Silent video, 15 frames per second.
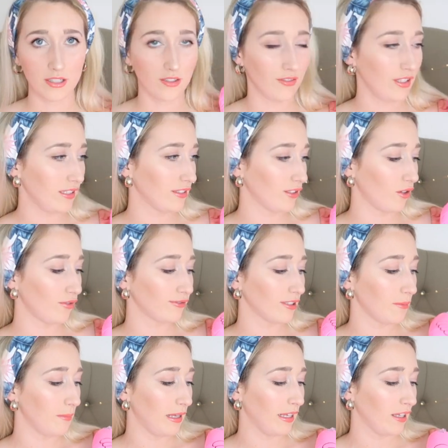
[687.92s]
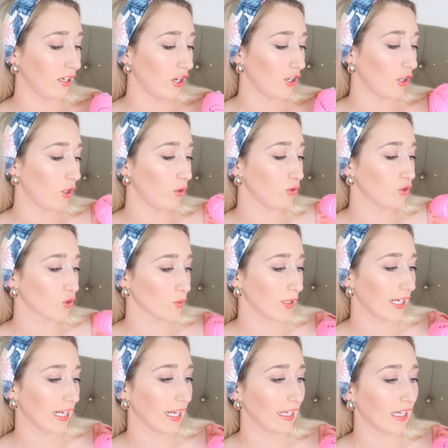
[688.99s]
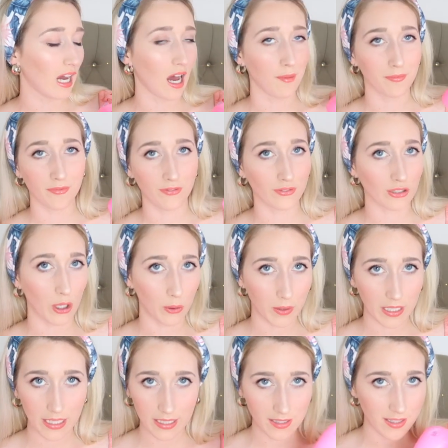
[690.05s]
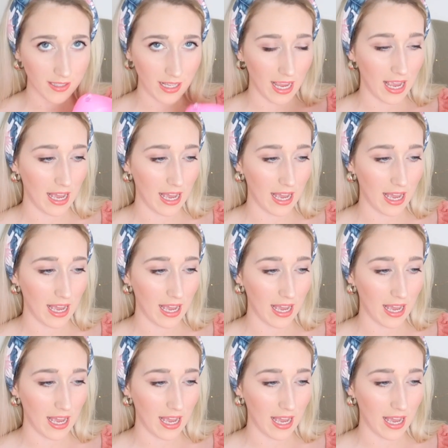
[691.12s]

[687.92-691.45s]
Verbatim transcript: a bunch of these little flamingo drink cup floaties,